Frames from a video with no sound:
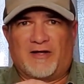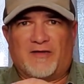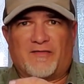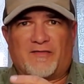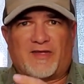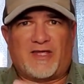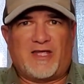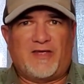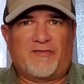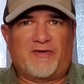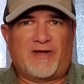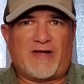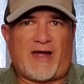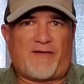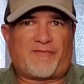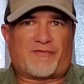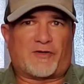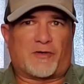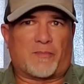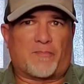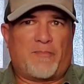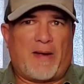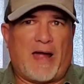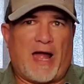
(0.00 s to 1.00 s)
Even
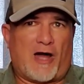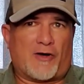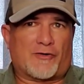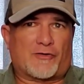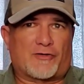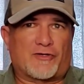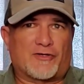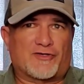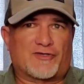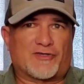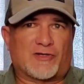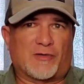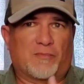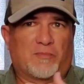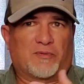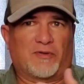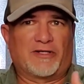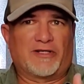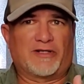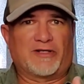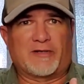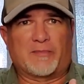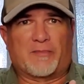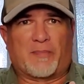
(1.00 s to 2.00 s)
after powder is
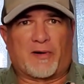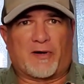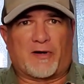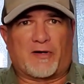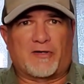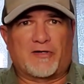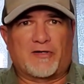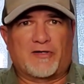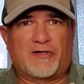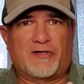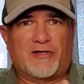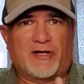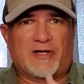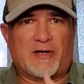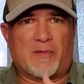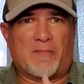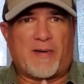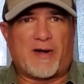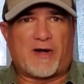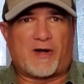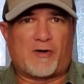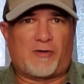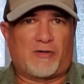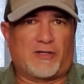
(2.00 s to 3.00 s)
completely burned in a
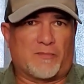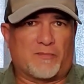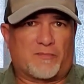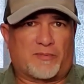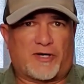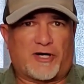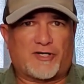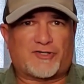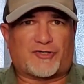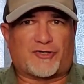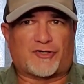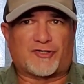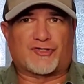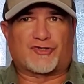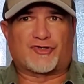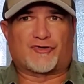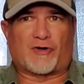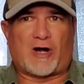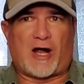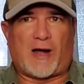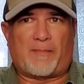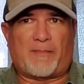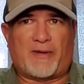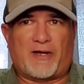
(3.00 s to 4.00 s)
barrel and pressure is
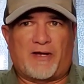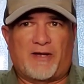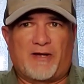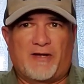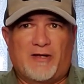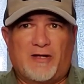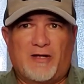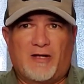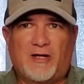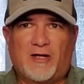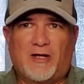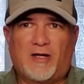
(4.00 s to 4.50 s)
dropping,